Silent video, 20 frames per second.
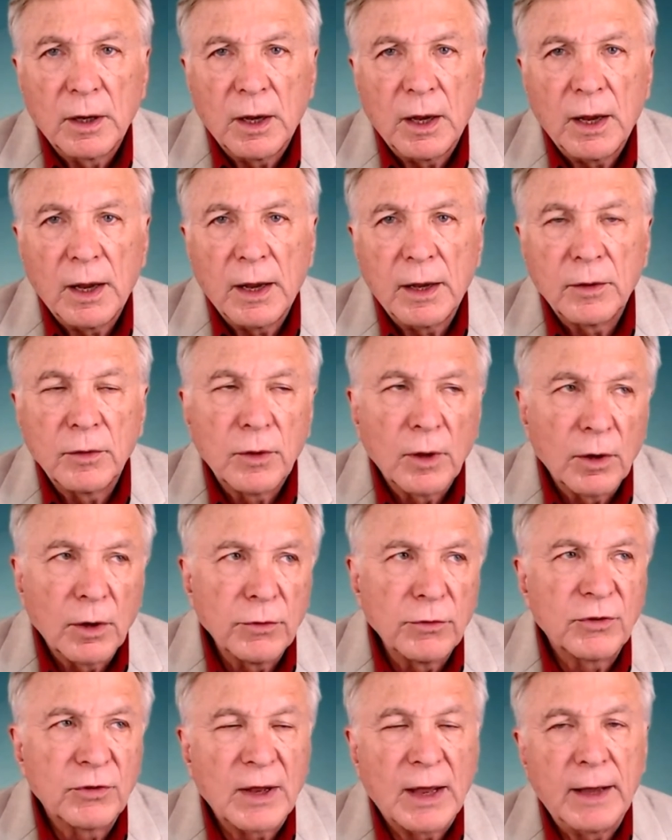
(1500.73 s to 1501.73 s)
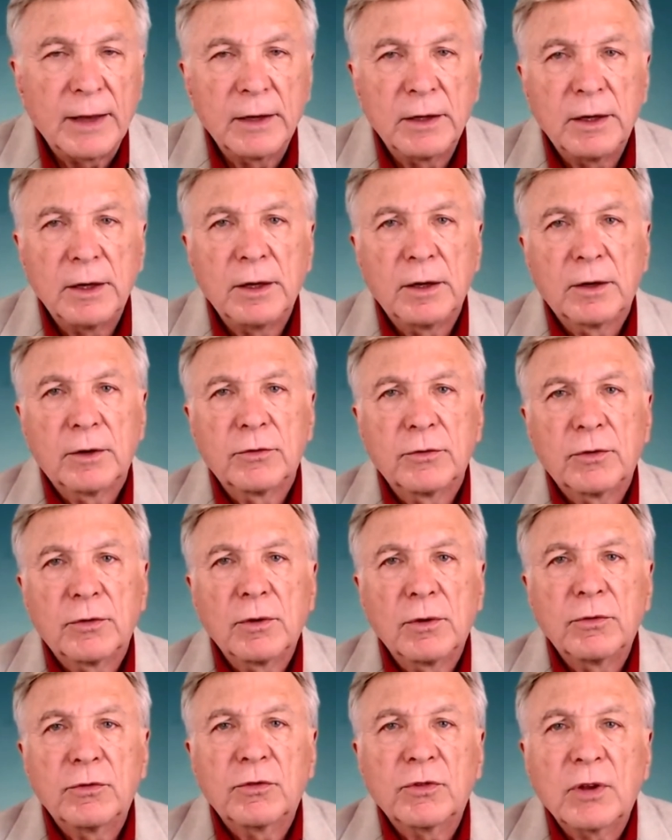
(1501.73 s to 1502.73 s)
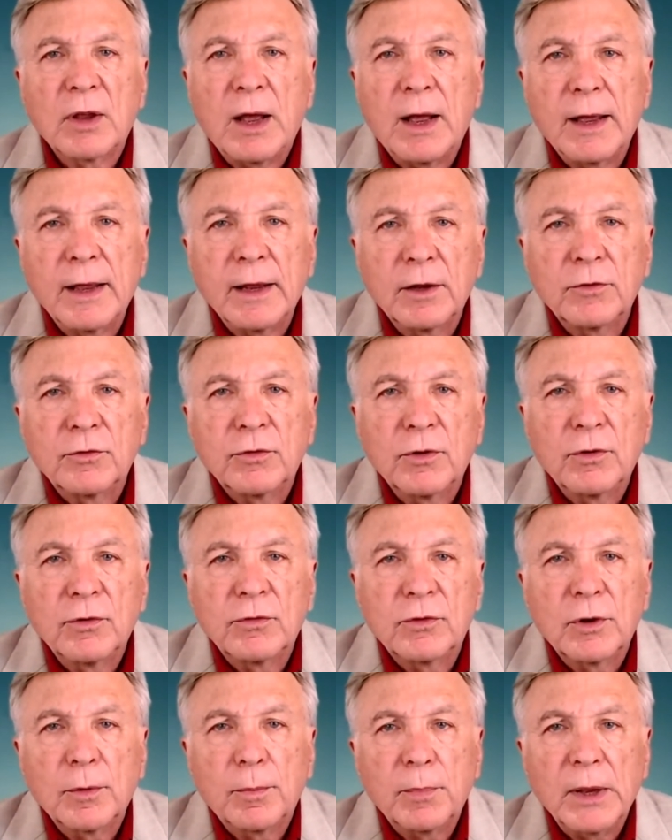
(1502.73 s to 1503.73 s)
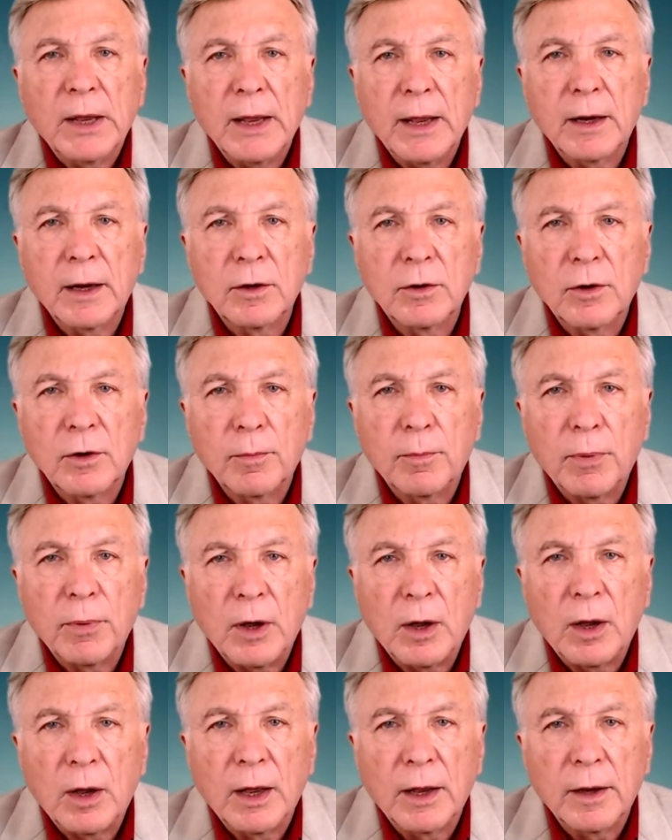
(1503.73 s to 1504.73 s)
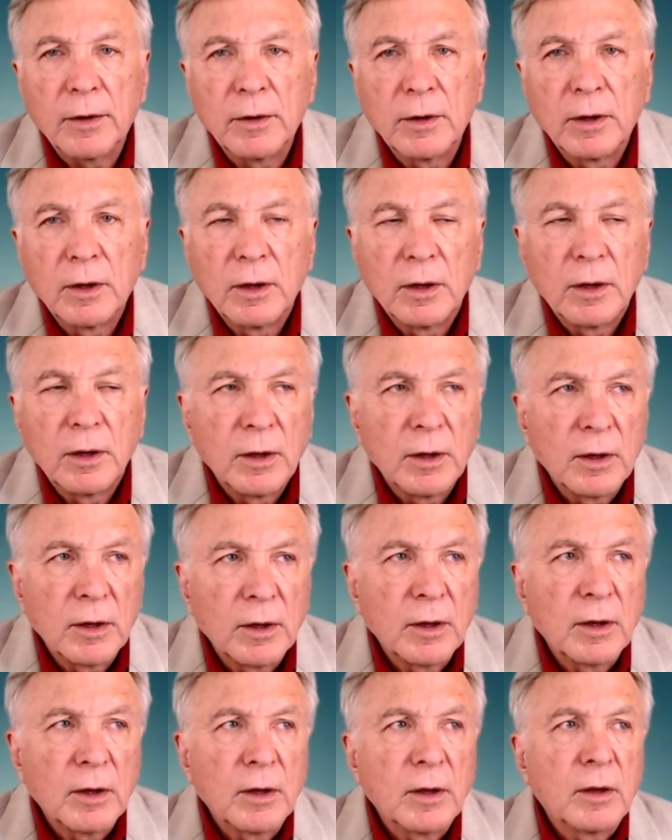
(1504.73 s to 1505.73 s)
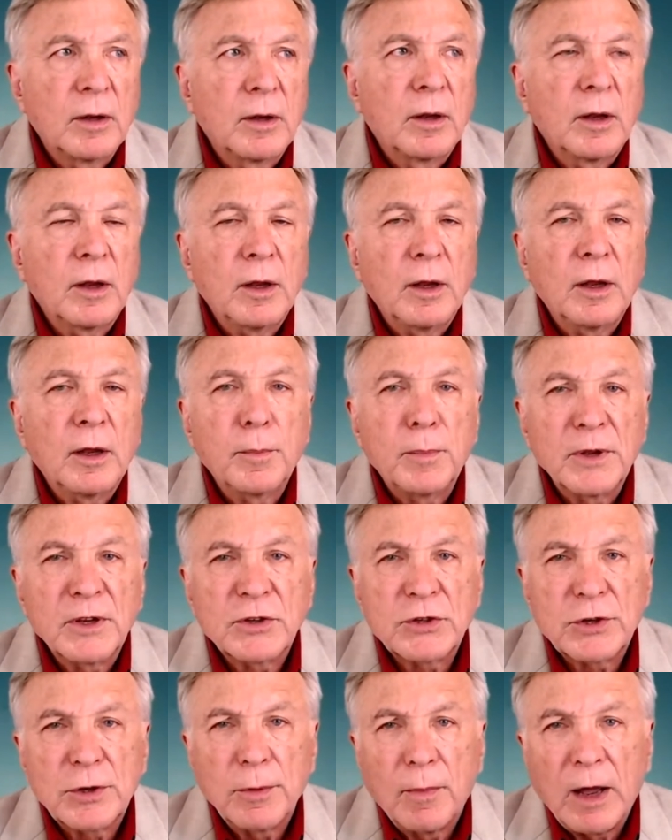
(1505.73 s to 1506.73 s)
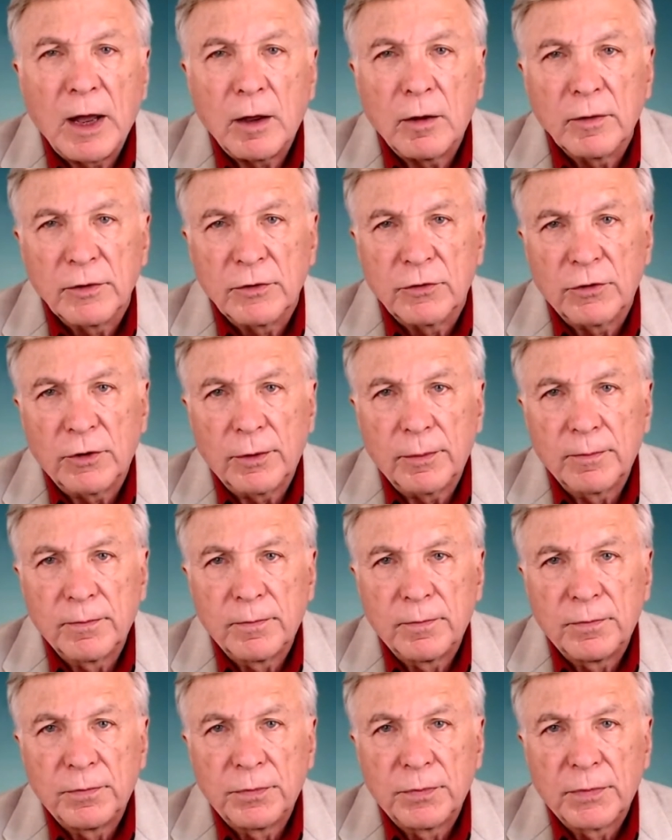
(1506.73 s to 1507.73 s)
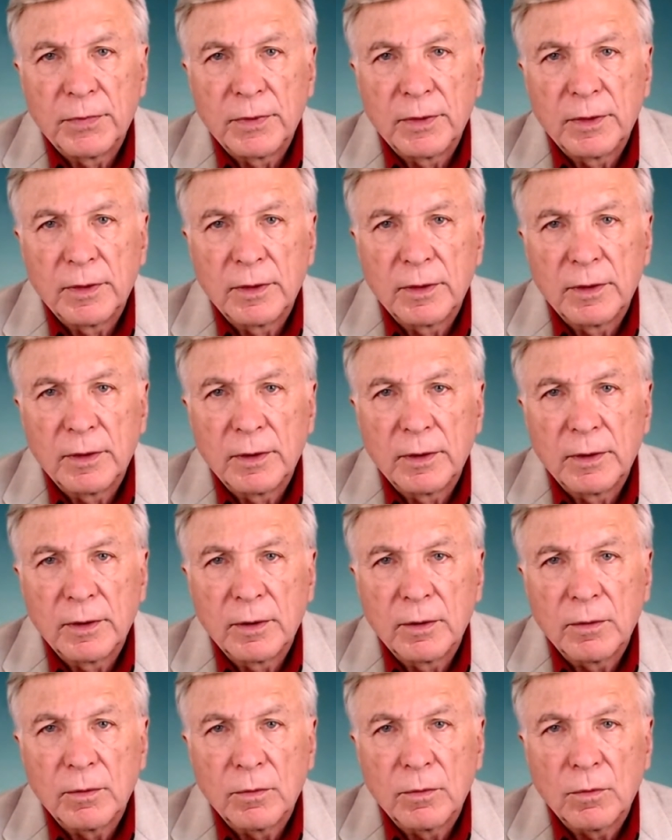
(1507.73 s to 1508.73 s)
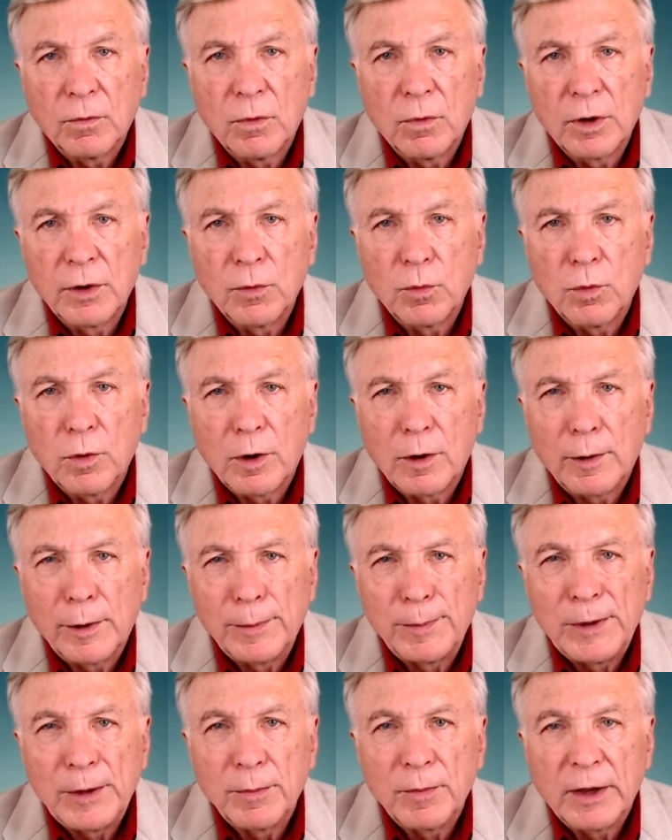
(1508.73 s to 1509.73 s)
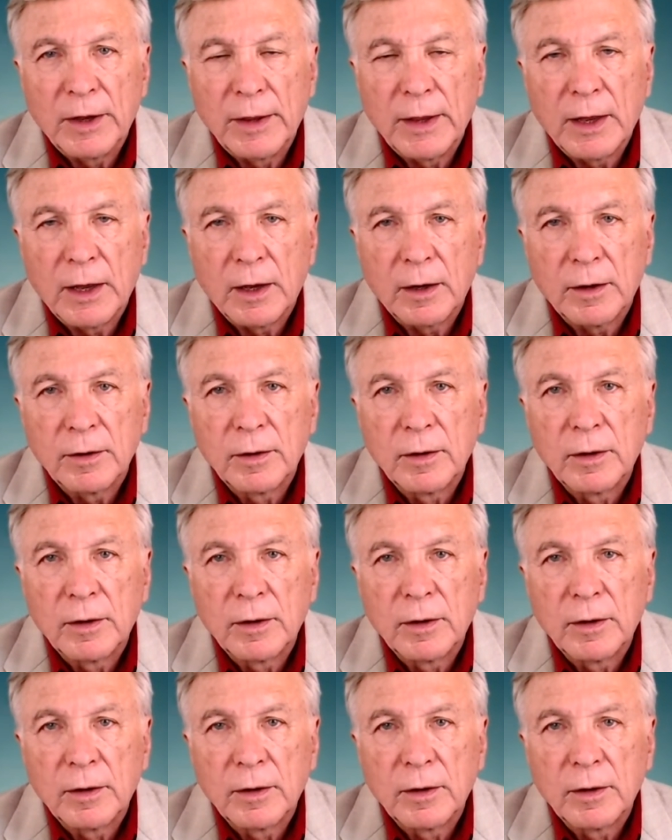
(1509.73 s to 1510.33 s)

And those ideas, those sciences depend upon epistemology. What, what do I mean by that?